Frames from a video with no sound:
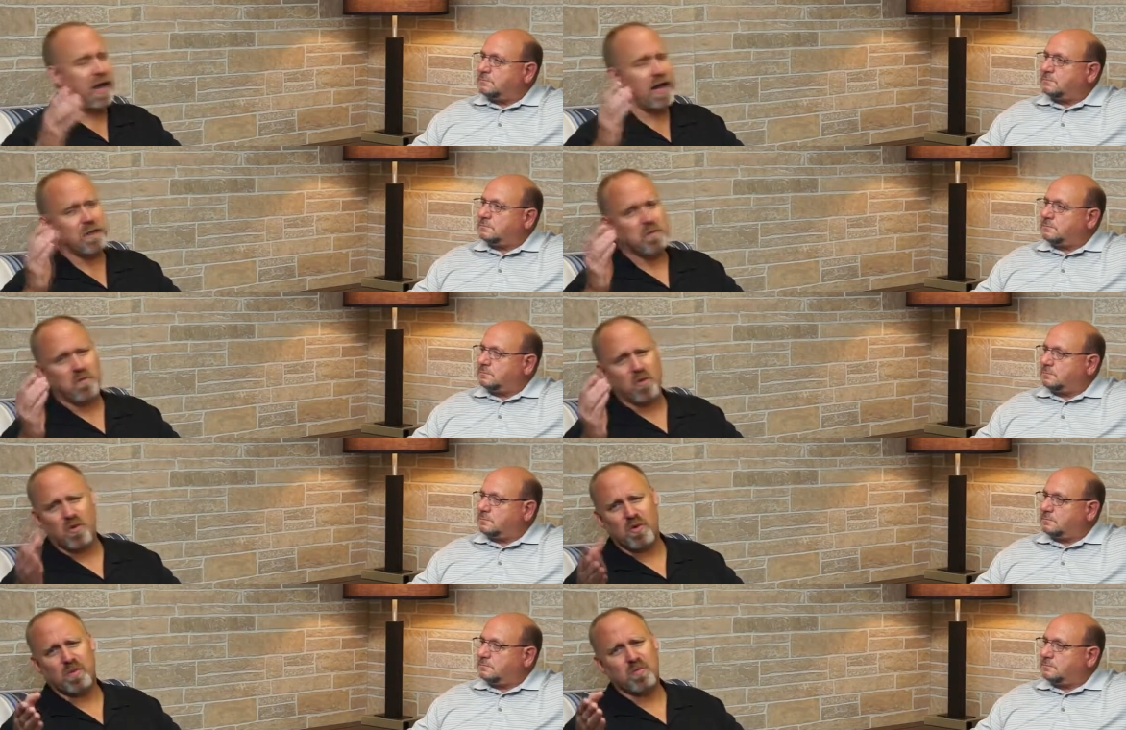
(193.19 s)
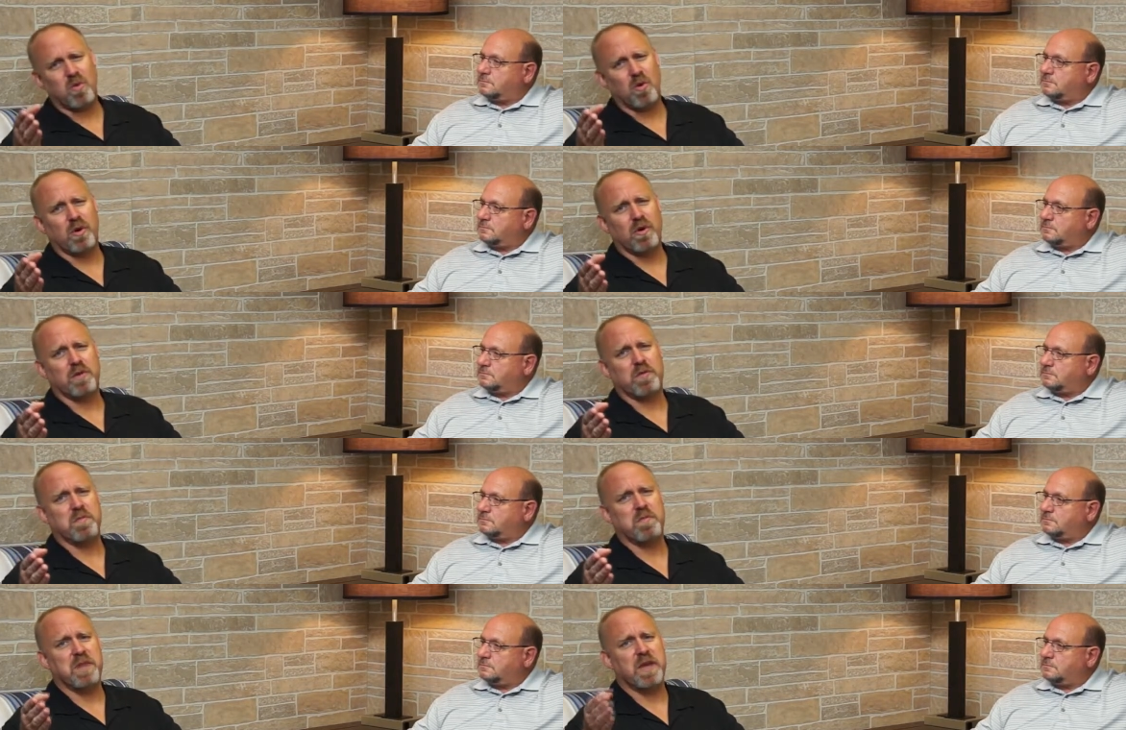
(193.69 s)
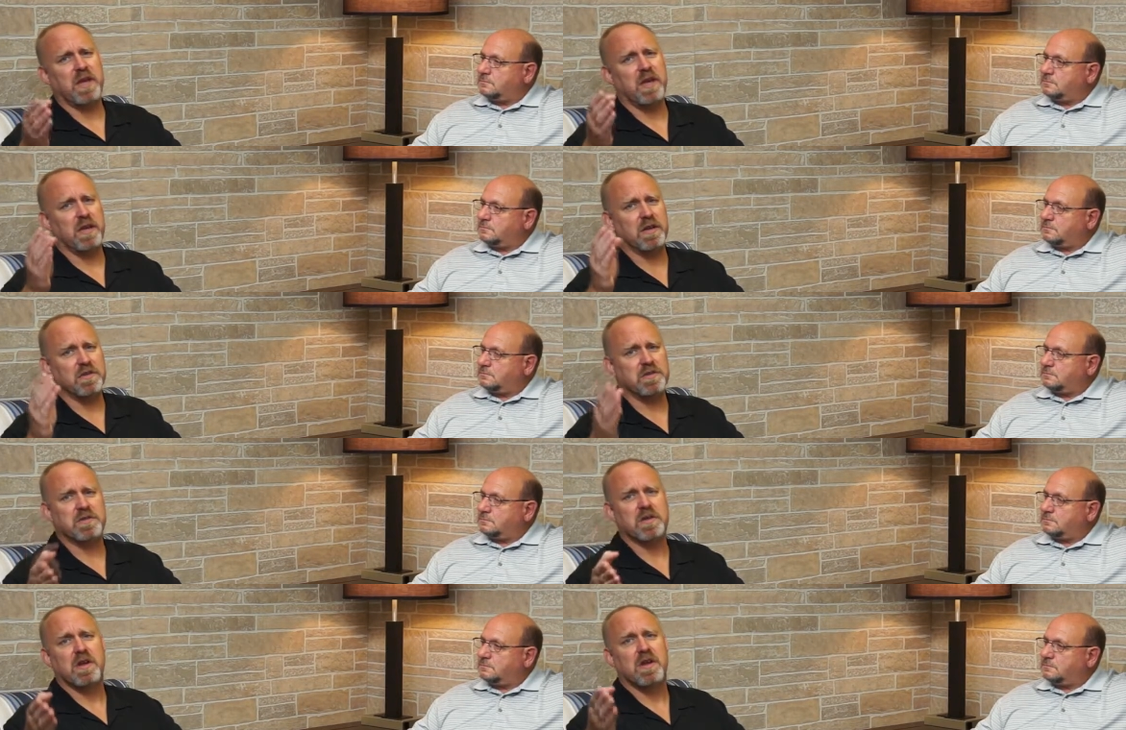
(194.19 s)
Speaker 1: and more important to me
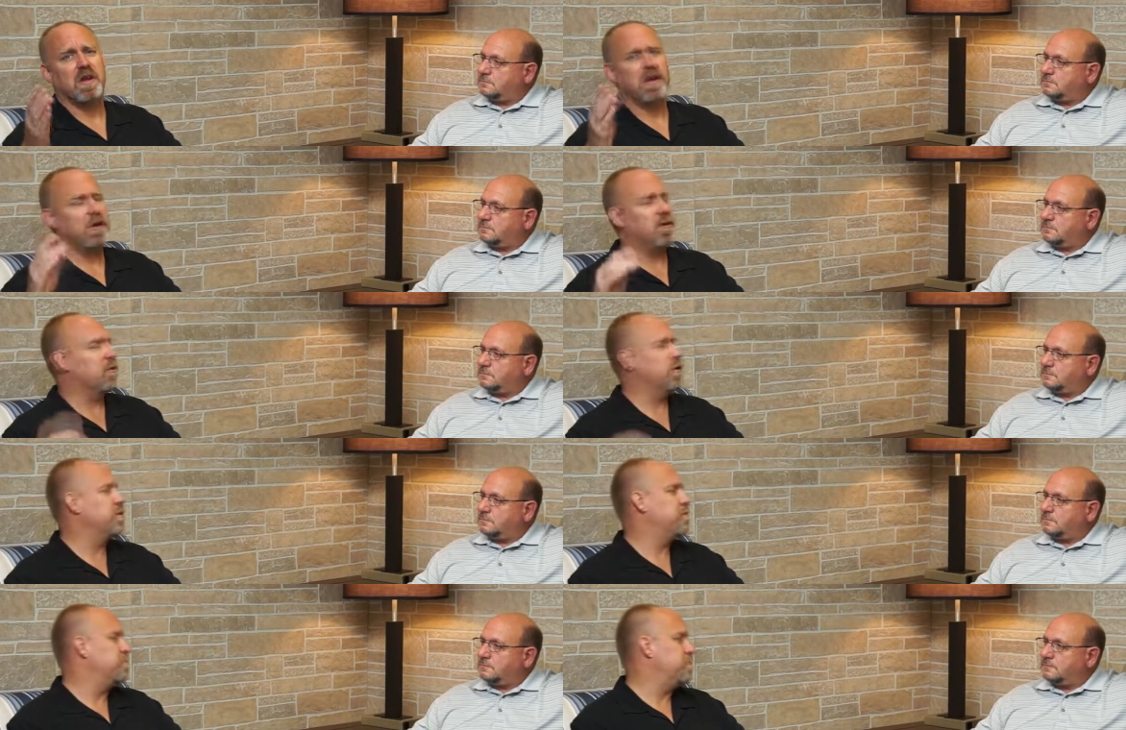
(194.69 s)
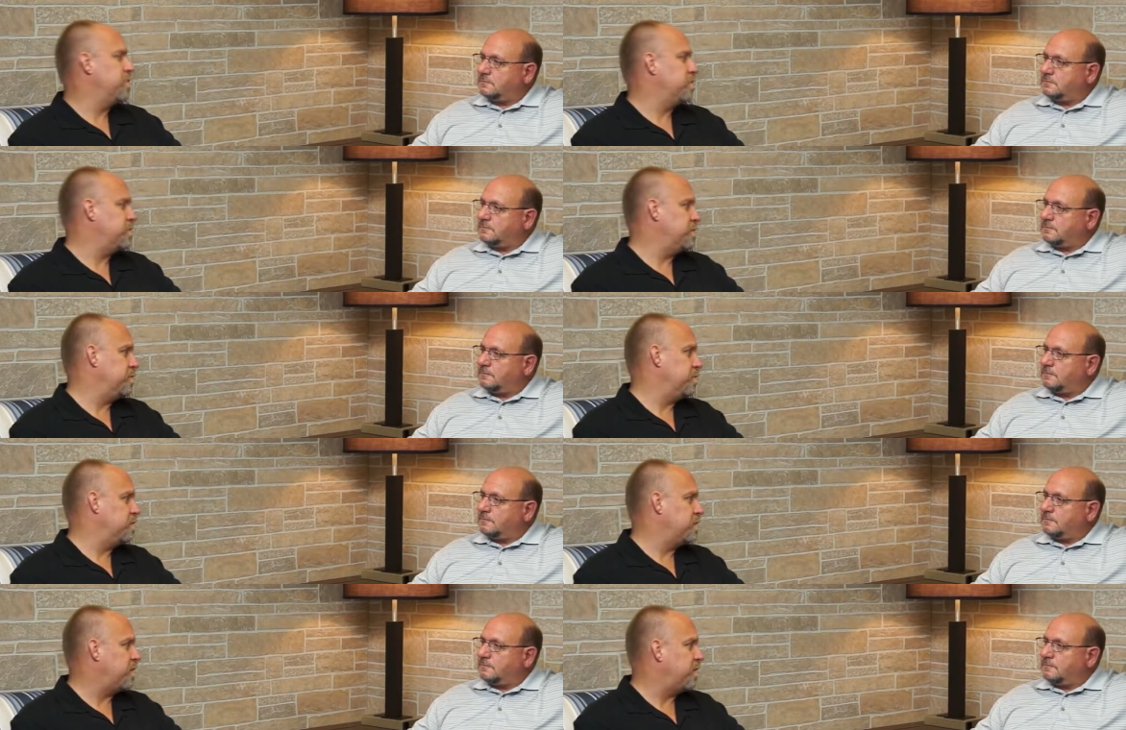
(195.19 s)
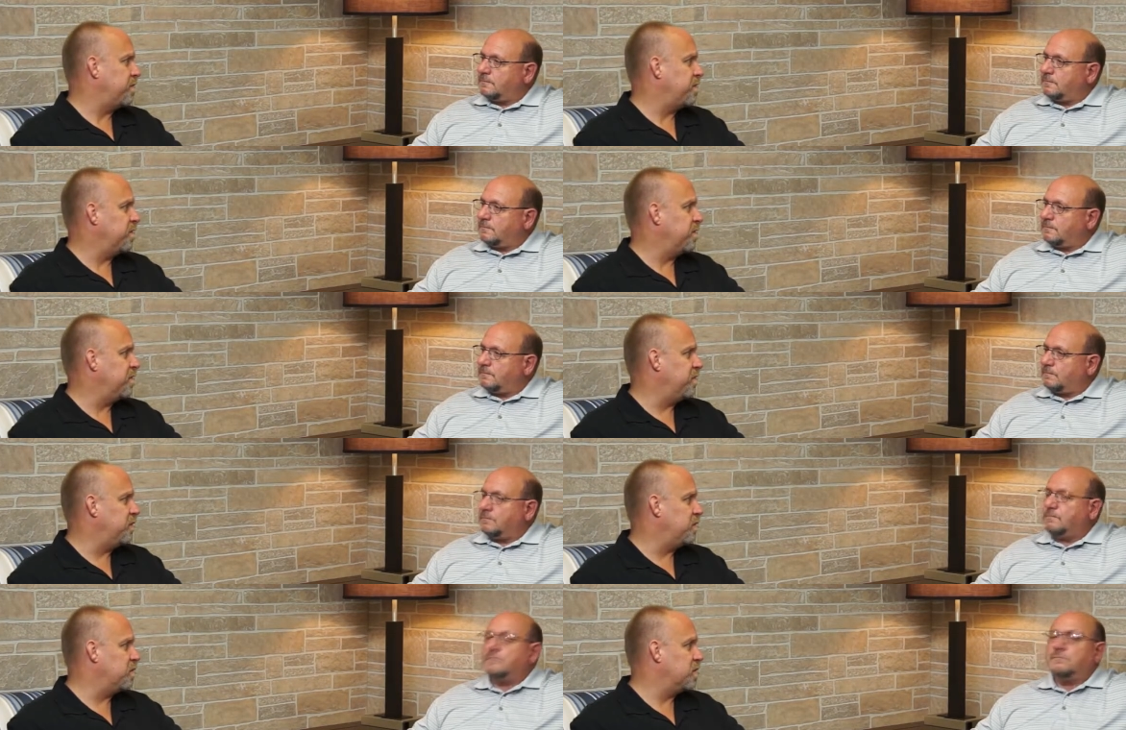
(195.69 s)
is you're introducing yourself to
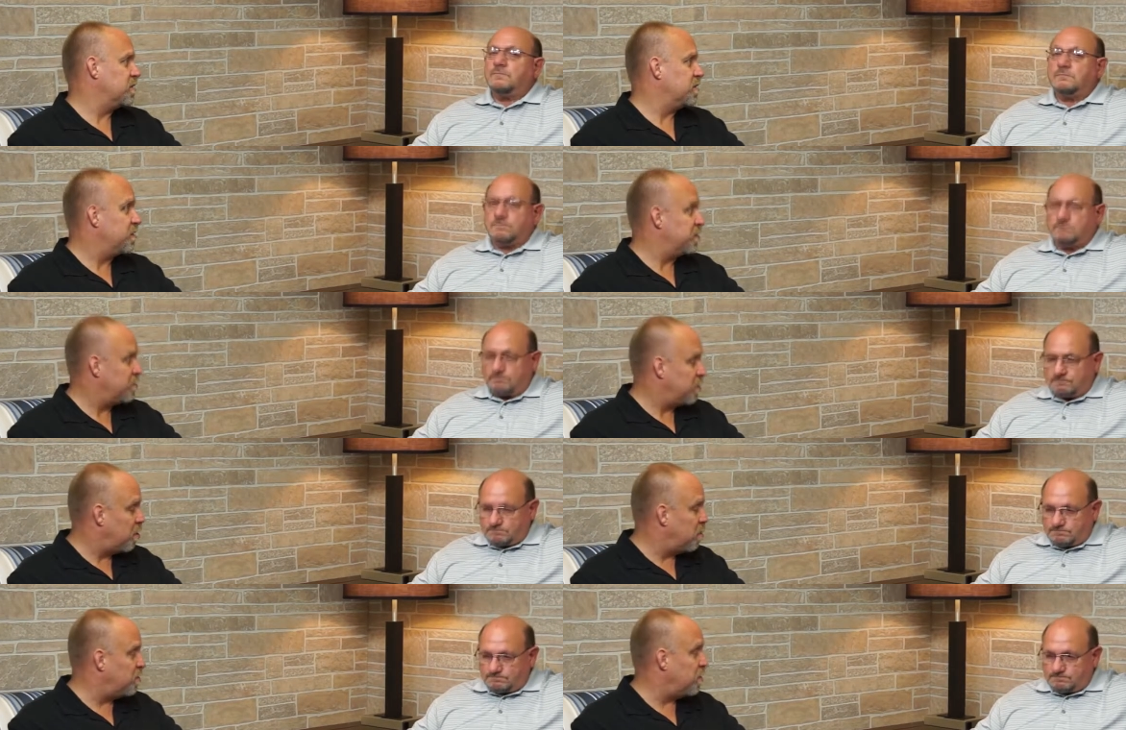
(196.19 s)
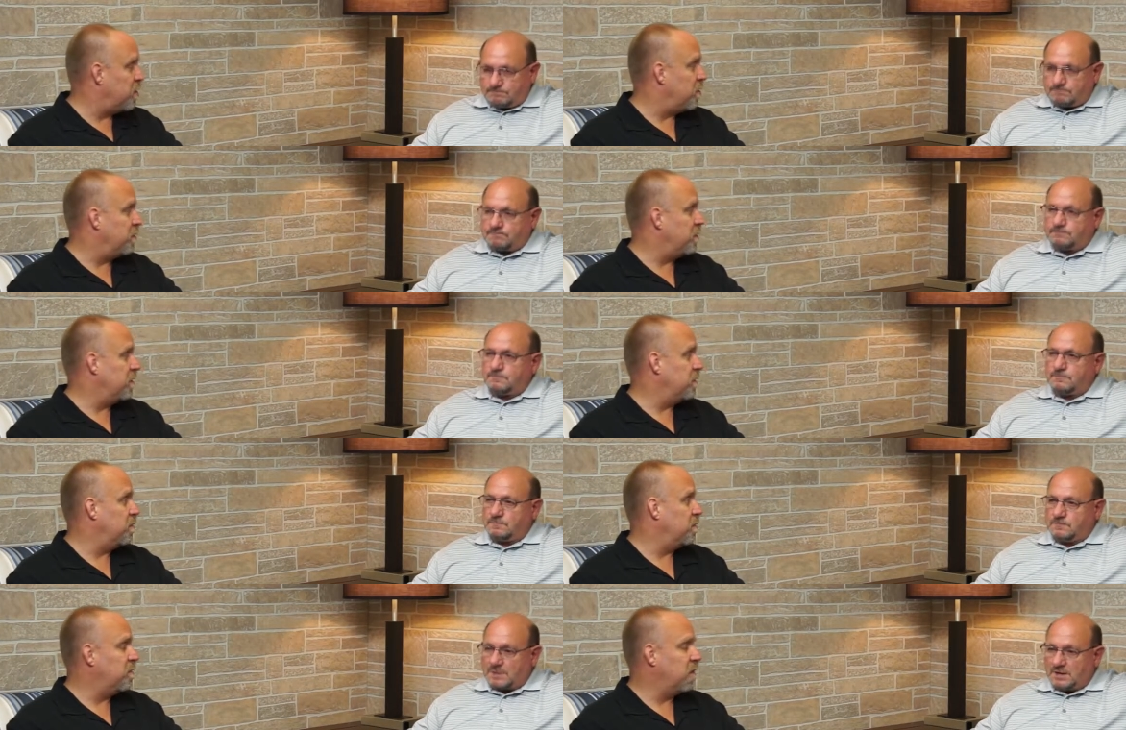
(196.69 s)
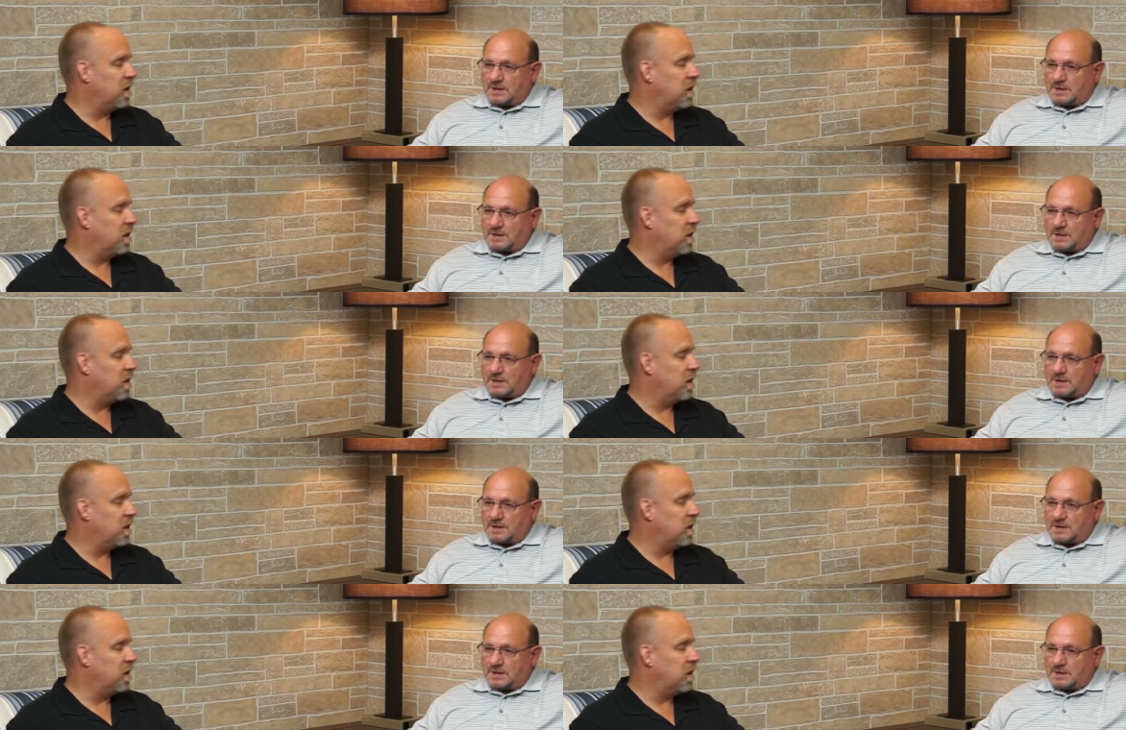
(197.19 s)
the viewers that don't know you.